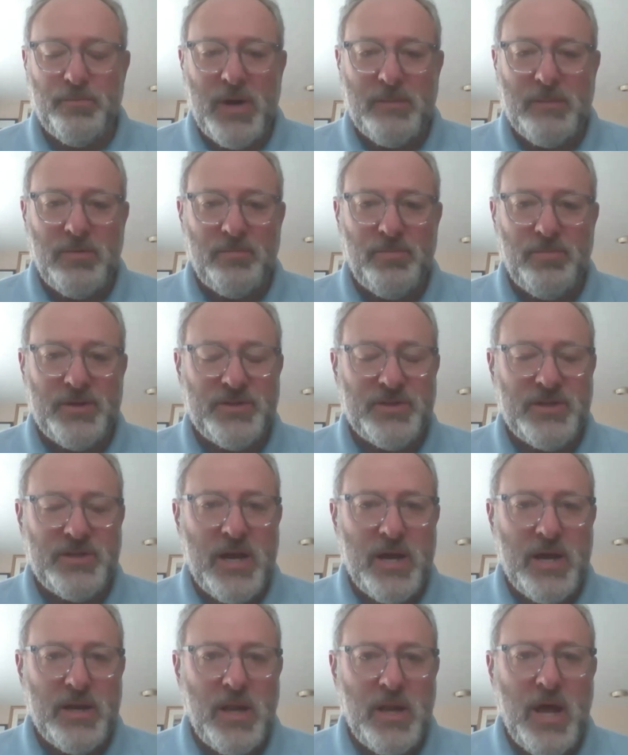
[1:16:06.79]
probably stay
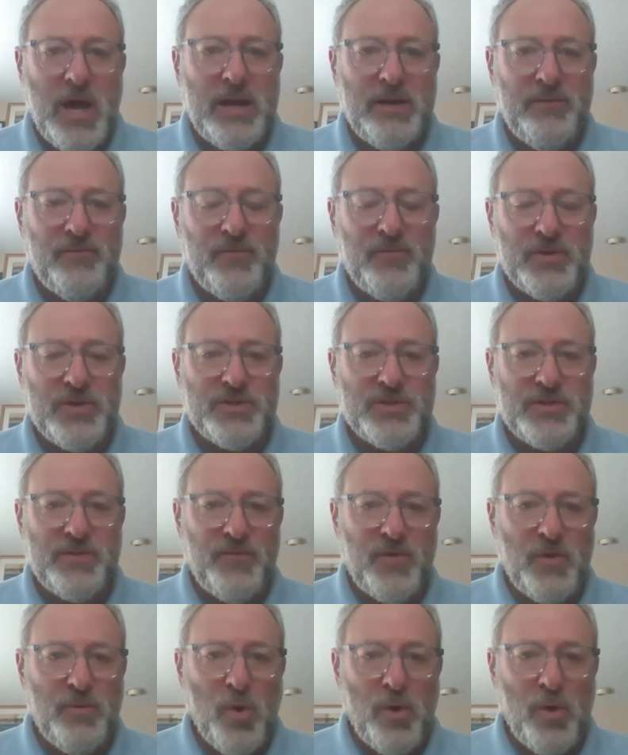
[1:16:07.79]
online for just a
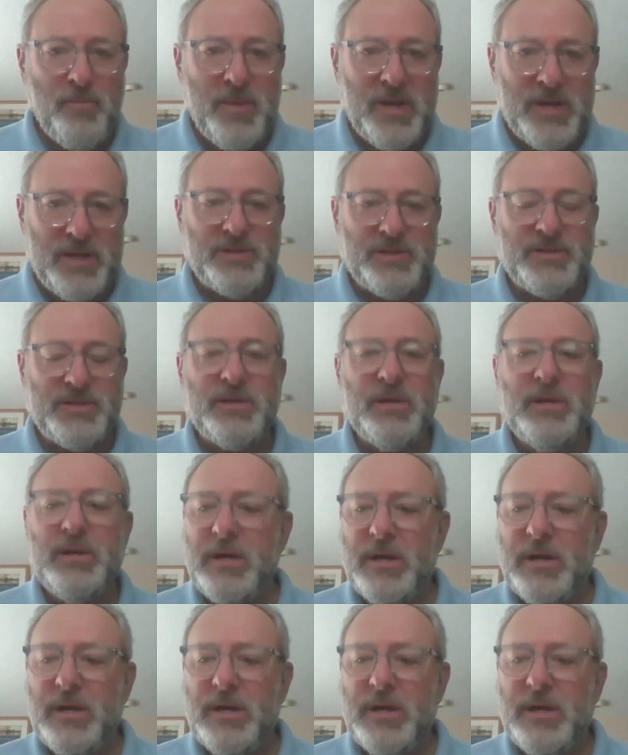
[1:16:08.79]
few more minutes